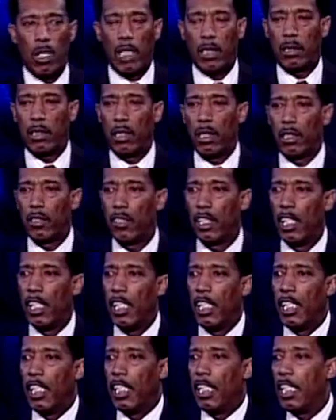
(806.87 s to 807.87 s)
Watch this.
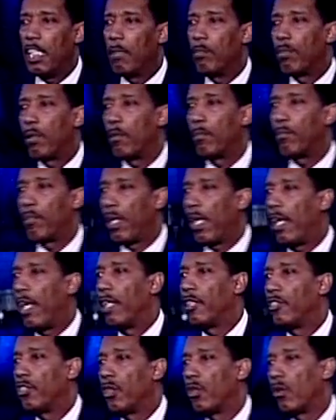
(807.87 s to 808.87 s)
He
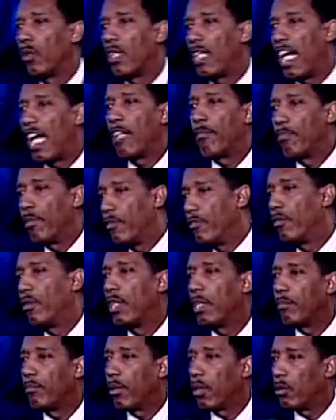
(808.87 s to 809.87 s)
prepared your life before
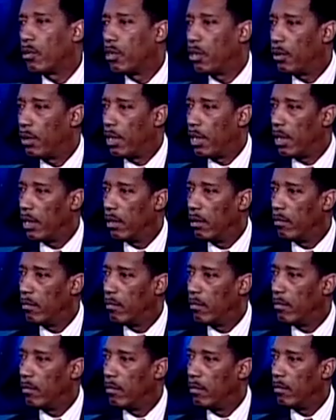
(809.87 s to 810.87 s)
he brought you here.
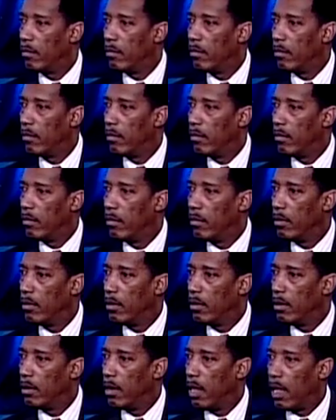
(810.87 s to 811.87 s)

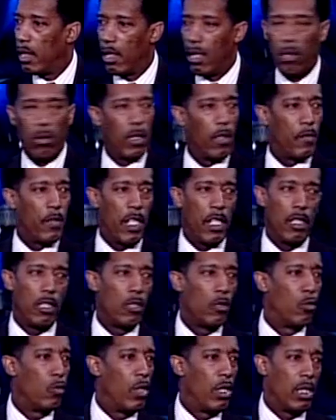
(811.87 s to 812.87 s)
And the only thing
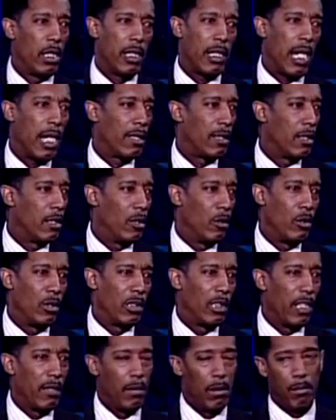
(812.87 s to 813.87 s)
you really got to do is
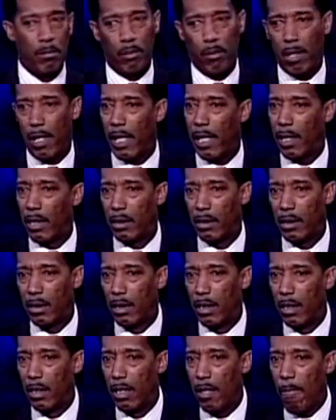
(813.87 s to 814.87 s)
give him praise.
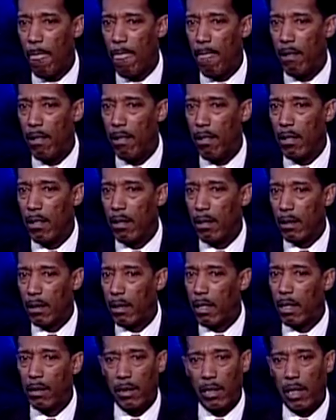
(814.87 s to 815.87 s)

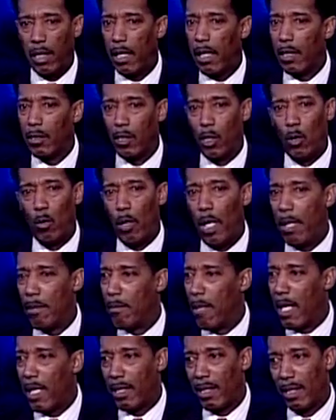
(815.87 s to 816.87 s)
Because he is a way
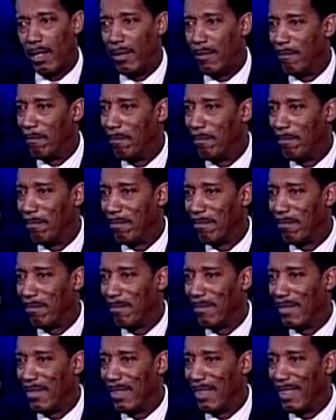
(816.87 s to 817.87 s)
maker.
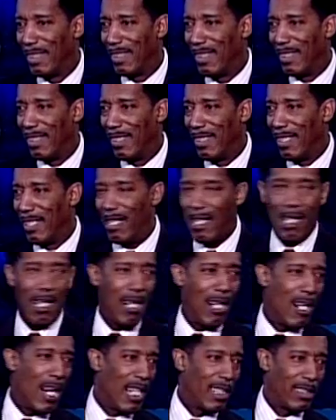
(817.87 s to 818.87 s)

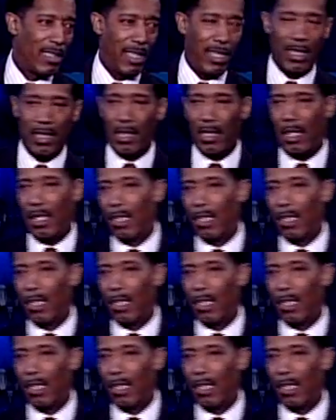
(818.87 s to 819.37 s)
Oh, I said he